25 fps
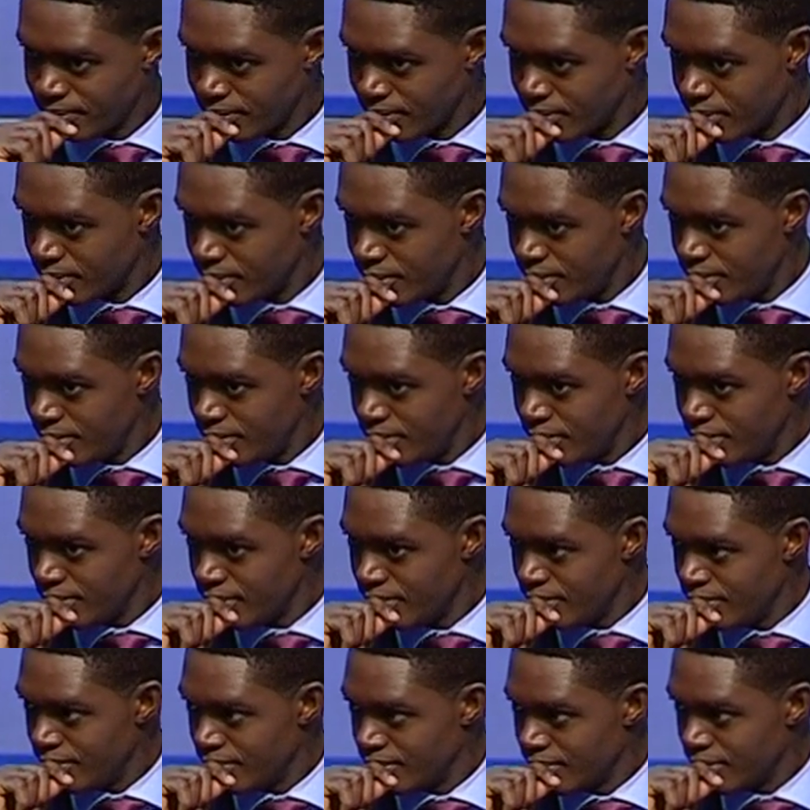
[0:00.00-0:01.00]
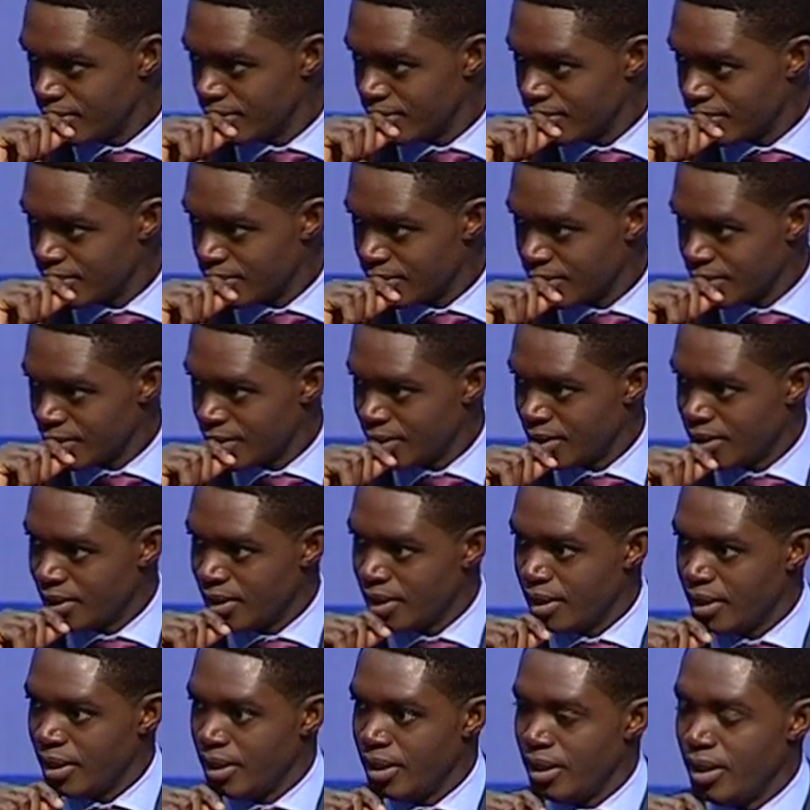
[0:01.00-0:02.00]

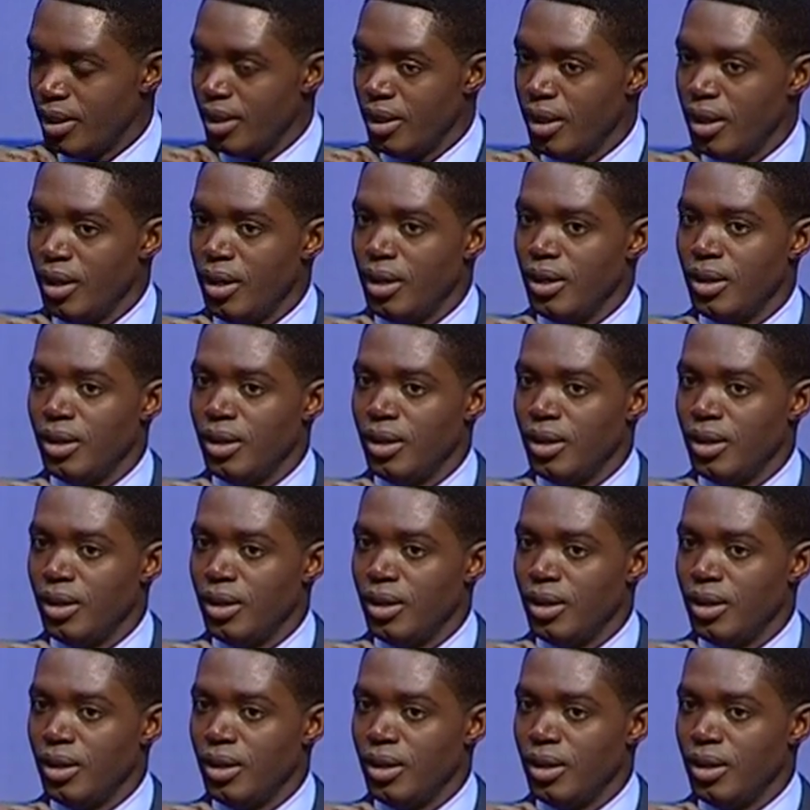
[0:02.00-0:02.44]
No one is speaking in this clip.